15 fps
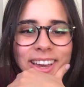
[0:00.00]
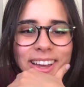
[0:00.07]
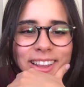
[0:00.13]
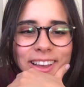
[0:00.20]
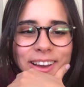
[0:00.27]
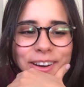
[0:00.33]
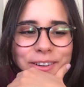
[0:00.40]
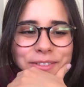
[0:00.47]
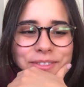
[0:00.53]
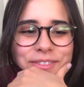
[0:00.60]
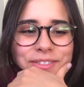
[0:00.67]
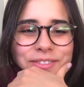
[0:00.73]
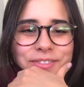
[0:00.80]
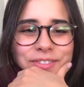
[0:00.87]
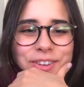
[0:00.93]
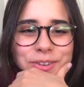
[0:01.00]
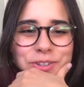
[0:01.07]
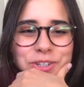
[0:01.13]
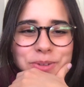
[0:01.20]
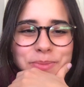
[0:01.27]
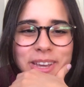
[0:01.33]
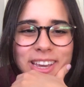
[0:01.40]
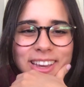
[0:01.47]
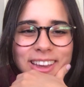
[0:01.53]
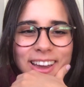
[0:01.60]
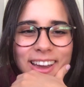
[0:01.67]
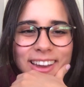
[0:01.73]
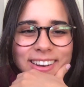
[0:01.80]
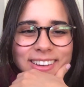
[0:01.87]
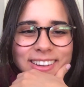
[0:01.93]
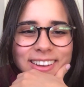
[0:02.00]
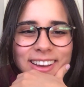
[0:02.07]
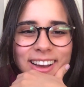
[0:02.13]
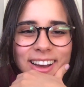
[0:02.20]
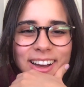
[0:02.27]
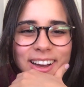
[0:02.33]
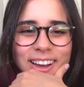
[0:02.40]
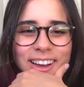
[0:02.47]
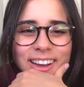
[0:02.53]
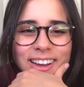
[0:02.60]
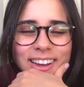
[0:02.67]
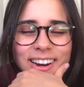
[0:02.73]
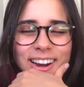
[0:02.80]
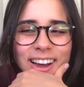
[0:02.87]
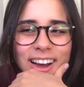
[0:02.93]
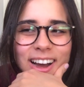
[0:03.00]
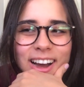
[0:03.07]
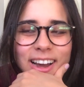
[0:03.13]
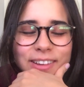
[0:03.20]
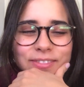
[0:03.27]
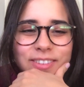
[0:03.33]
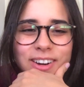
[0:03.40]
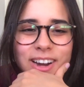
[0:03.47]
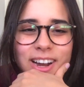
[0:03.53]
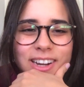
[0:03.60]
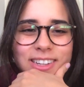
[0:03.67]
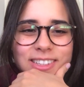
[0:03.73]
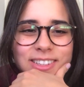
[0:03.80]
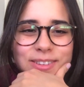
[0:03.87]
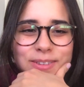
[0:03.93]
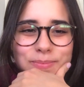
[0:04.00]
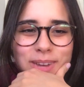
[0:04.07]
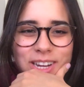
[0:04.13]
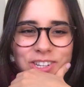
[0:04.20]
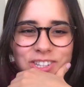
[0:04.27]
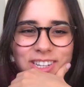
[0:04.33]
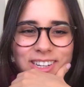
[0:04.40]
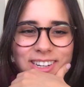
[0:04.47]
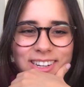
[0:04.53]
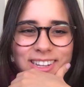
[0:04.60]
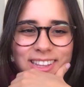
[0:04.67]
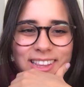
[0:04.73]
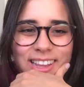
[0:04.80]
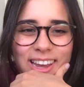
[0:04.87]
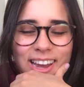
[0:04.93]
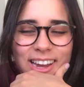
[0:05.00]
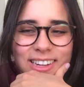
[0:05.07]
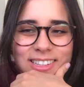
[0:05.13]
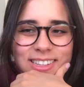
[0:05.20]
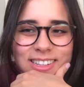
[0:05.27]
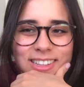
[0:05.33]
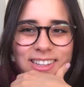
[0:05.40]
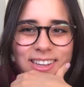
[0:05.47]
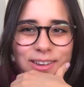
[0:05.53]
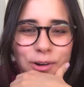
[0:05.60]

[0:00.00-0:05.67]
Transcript: Hello, future me again. I forgot to mention that the